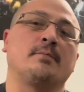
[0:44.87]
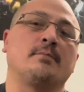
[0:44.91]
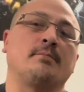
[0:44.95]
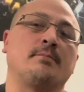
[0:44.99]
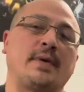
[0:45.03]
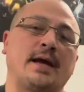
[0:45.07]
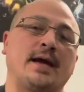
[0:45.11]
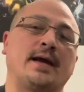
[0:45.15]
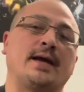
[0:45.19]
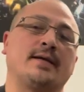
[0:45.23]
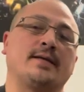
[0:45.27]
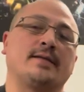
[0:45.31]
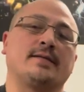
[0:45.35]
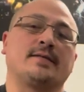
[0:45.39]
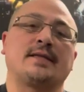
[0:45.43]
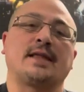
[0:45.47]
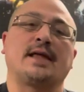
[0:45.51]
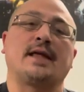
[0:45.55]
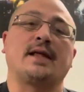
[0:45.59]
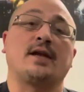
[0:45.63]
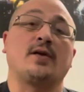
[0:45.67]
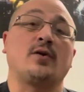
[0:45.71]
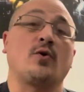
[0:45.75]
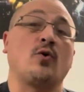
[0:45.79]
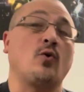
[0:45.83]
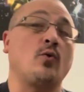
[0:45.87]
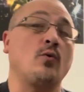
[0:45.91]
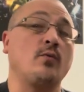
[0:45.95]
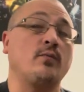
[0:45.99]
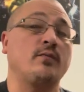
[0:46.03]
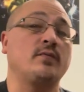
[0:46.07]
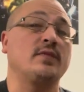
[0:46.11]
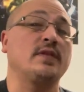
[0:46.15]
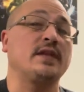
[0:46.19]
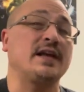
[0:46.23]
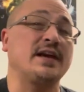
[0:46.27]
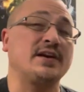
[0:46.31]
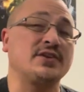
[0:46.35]
Bat that
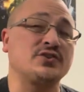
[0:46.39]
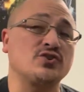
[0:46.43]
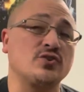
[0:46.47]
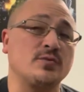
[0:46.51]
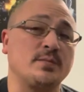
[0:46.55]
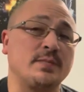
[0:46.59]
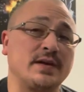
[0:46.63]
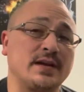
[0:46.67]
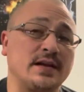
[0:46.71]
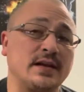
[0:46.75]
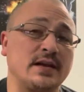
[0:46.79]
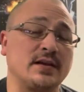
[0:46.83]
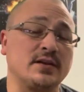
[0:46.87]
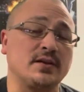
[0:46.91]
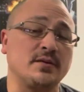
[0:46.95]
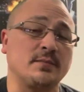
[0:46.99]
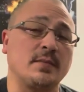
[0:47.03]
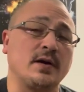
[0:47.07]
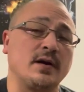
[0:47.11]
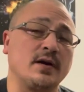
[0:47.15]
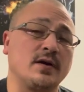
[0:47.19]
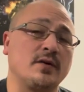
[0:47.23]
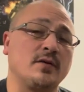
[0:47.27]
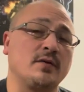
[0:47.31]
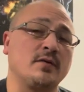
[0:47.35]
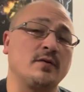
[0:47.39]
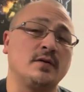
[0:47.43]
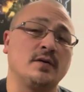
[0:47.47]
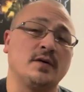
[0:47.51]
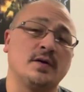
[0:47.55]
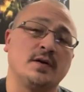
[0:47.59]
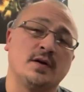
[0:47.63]
hopefully I should be getting tomorrow